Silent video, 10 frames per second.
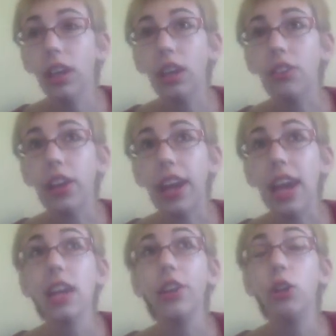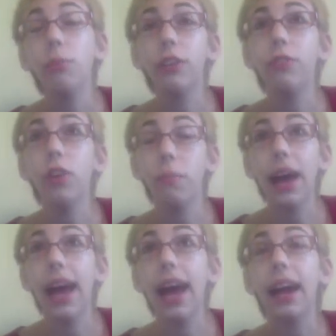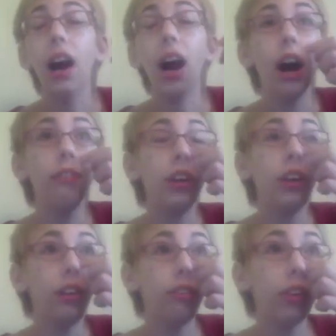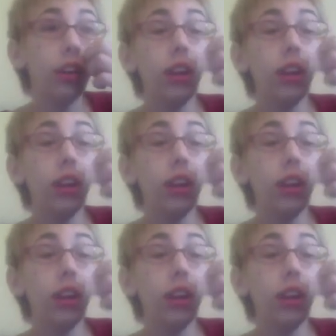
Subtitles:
is an 8 cubic foot bag off of